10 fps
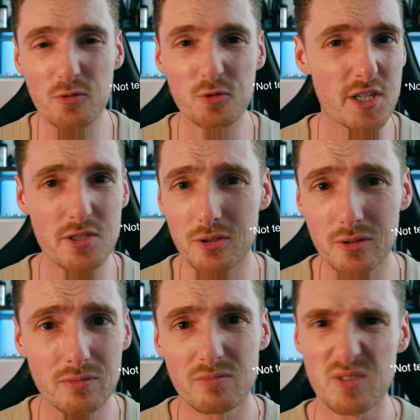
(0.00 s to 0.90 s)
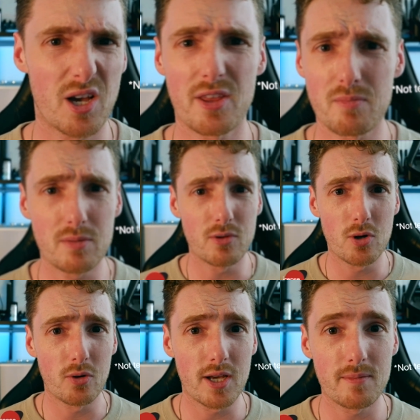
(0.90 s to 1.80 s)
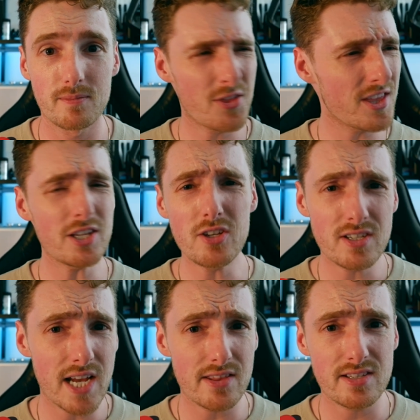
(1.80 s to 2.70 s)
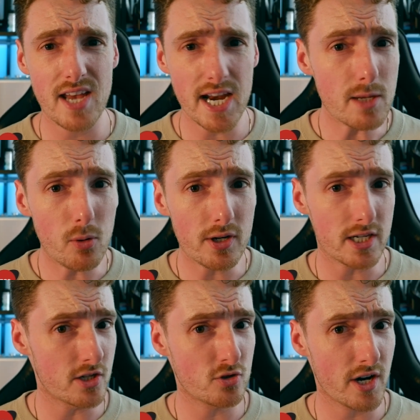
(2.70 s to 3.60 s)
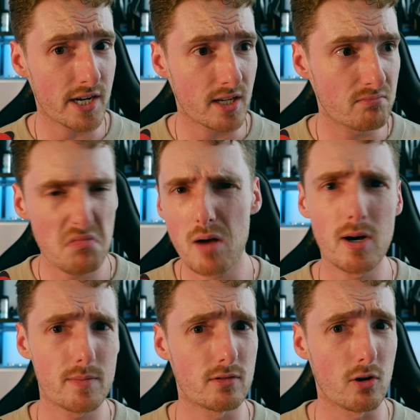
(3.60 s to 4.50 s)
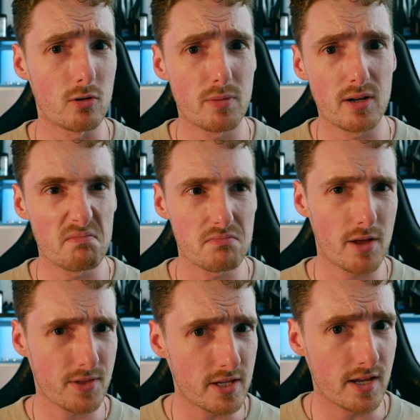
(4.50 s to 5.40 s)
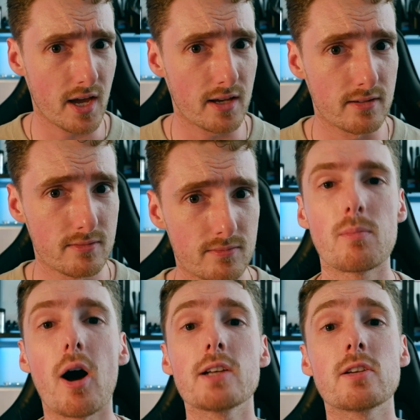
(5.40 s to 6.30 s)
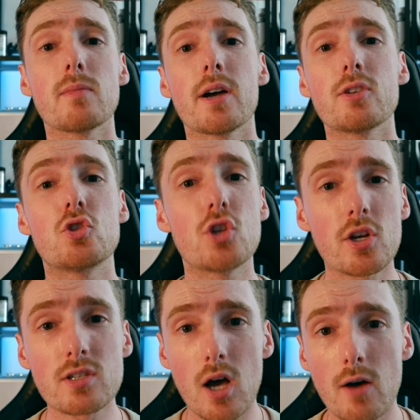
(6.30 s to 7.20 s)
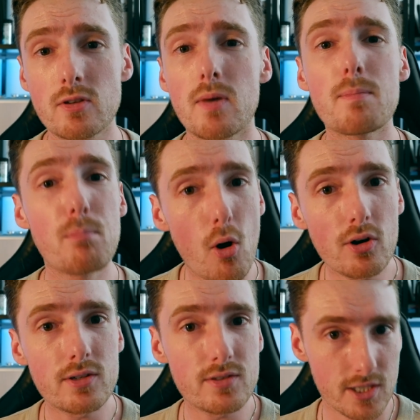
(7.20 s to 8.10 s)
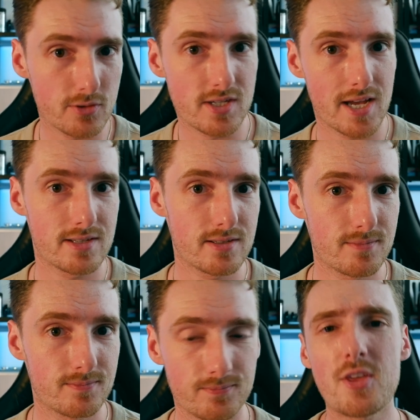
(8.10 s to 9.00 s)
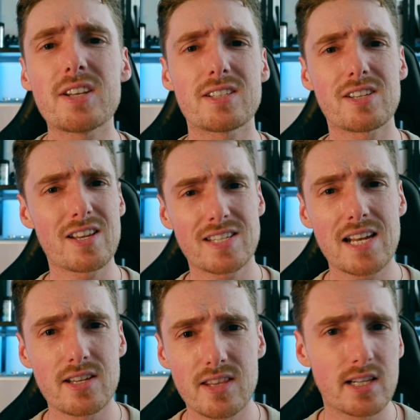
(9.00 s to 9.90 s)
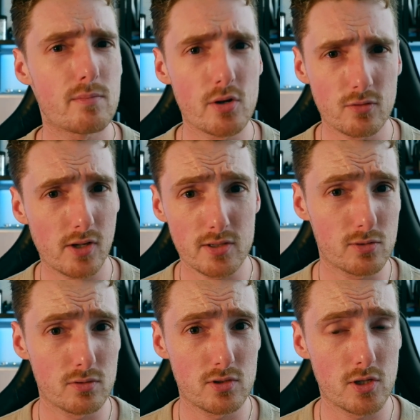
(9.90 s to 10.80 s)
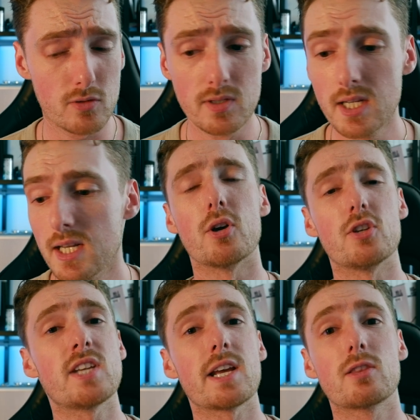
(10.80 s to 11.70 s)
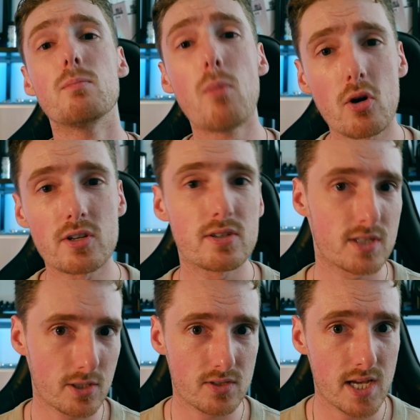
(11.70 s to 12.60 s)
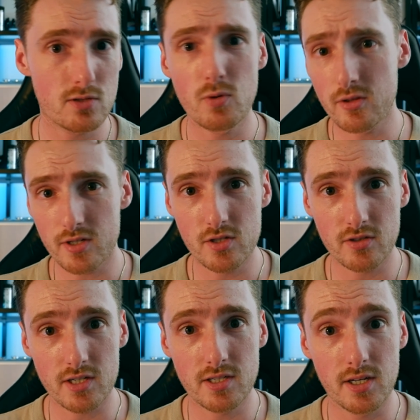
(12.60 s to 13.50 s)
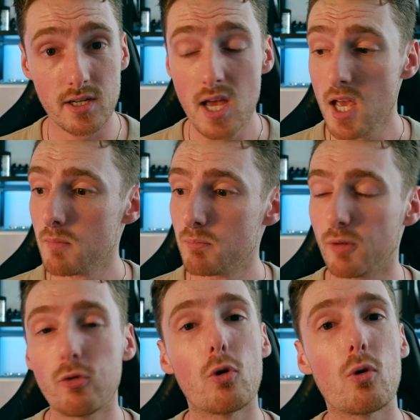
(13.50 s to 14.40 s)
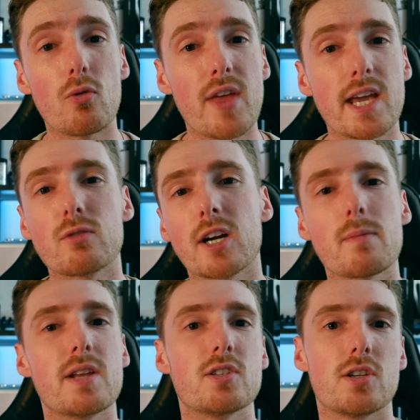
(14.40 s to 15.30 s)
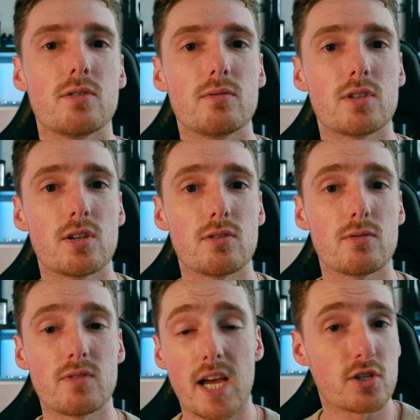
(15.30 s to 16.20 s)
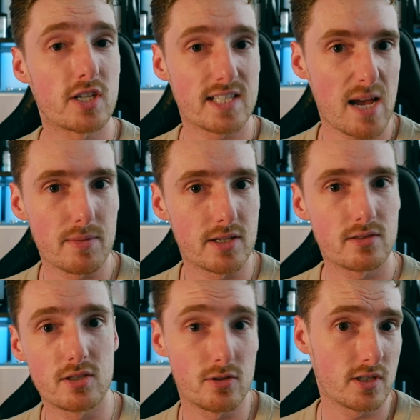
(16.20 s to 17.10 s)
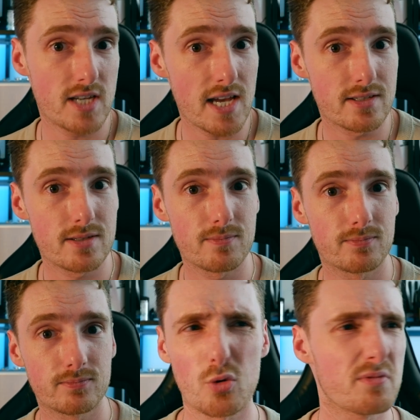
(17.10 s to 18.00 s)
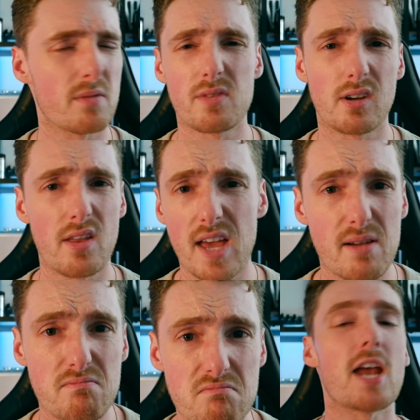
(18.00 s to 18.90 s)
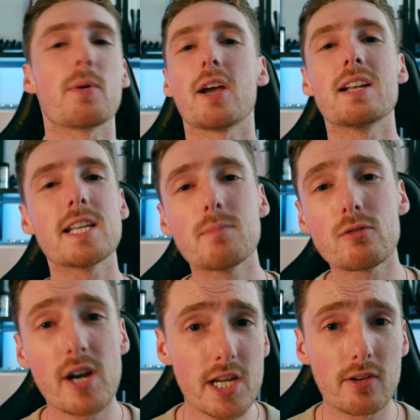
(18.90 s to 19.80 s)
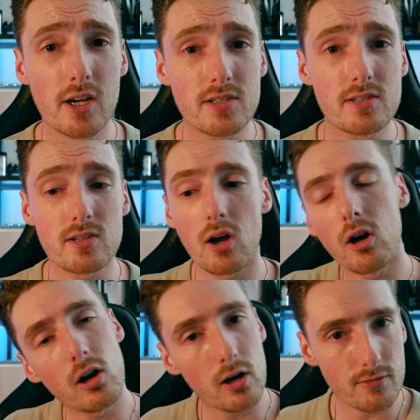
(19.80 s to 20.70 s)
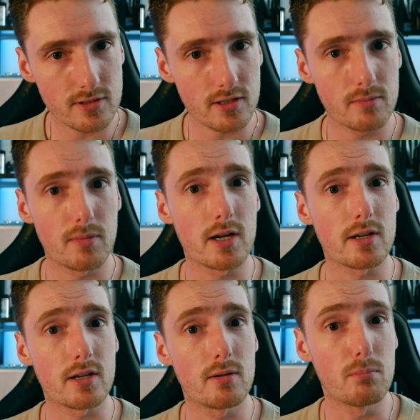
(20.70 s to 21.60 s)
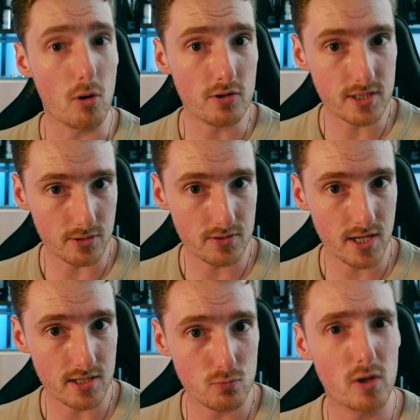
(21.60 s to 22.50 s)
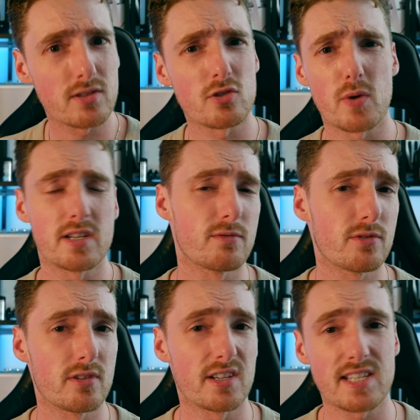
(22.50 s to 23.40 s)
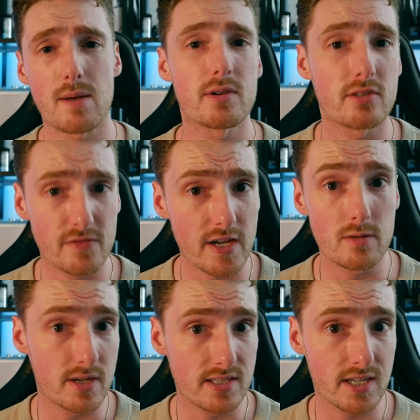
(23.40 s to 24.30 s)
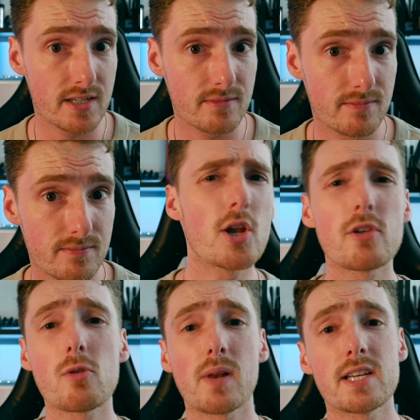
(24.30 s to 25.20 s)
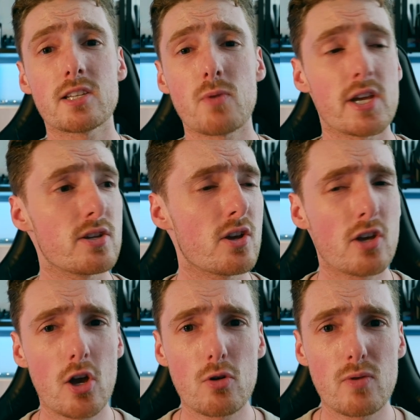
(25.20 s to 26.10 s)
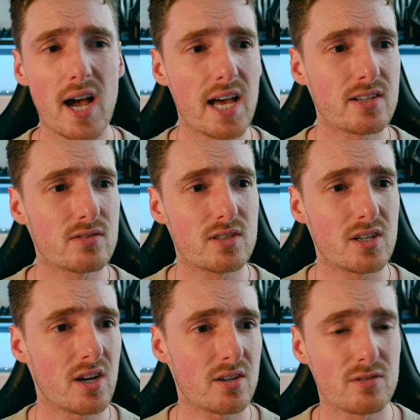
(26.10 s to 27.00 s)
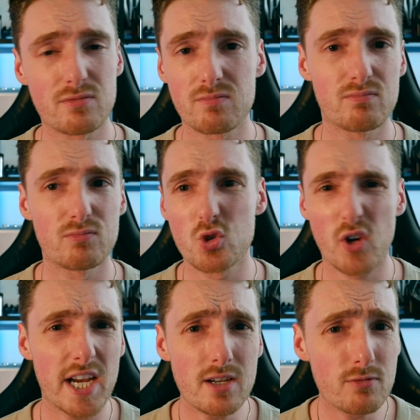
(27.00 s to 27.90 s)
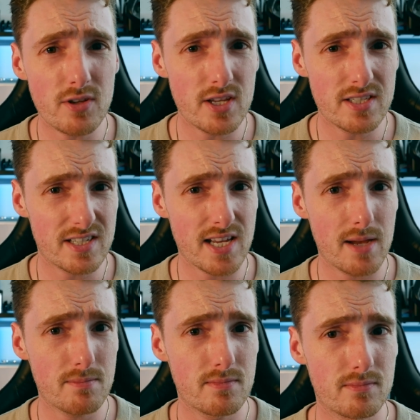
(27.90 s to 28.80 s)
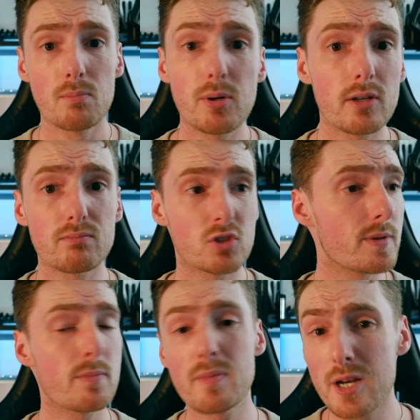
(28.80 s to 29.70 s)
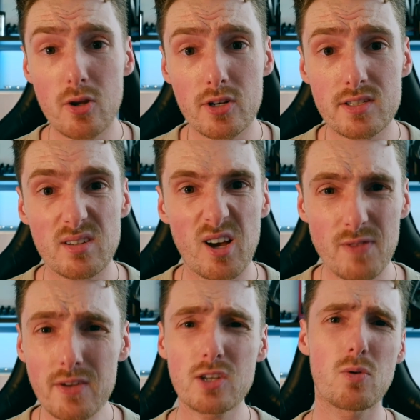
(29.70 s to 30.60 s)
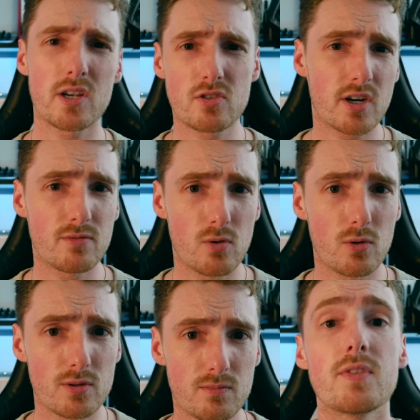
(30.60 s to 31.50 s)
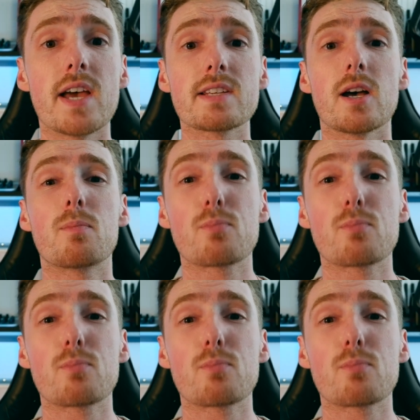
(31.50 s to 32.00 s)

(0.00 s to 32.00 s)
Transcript: FRITL, I think people call it. I think you can take this at any point in your training. I might be wrong, but I think you can. But I took mine just after my mock skills test. I think this is a standard thing that most flight schools do, but you take the mock skills test with your instructor before they can recommend you to the actual examiner to do your test, or something like that. Anyway, I did my radio license after my mock skills test whilst I was waiting for examiner availability. I know there are places where you can go and kind of train for this exam, but to be completely honest, I found it quite straightforward. There's a